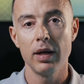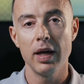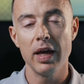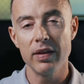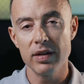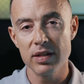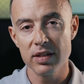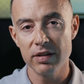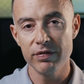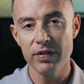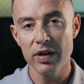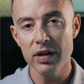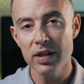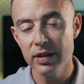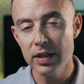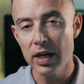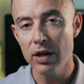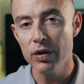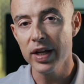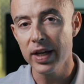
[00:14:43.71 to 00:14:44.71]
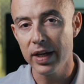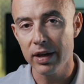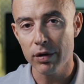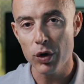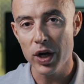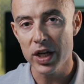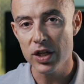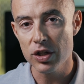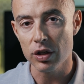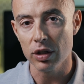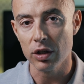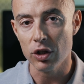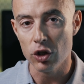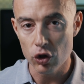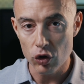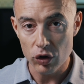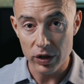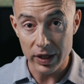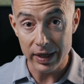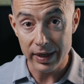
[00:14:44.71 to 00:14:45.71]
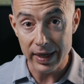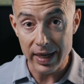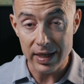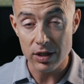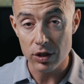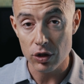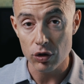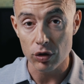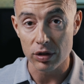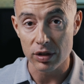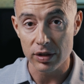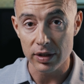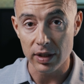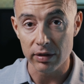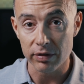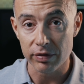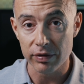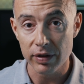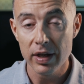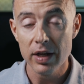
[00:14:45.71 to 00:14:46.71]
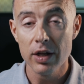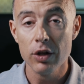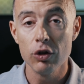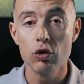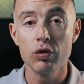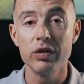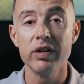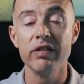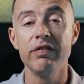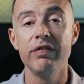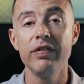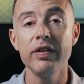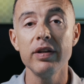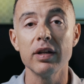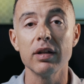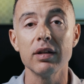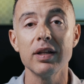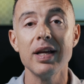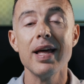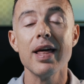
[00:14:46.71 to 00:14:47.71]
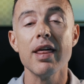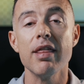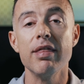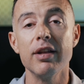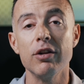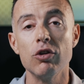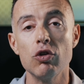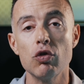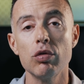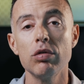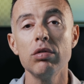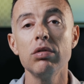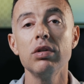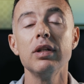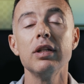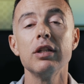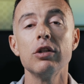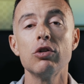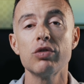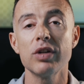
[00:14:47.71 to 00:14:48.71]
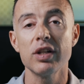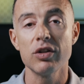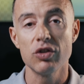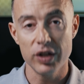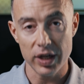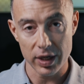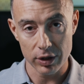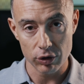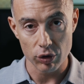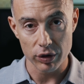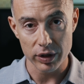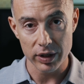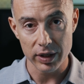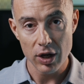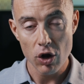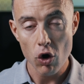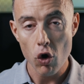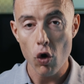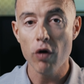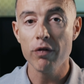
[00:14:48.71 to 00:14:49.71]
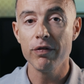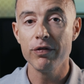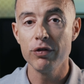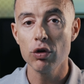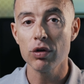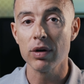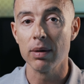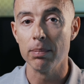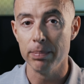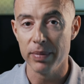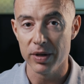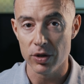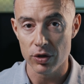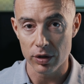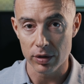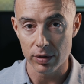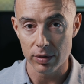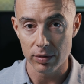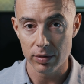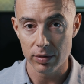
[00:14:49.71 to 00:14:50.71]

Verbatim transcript: And there's a very daring question you can ask yourself to reveal the true trajectory of your ambition.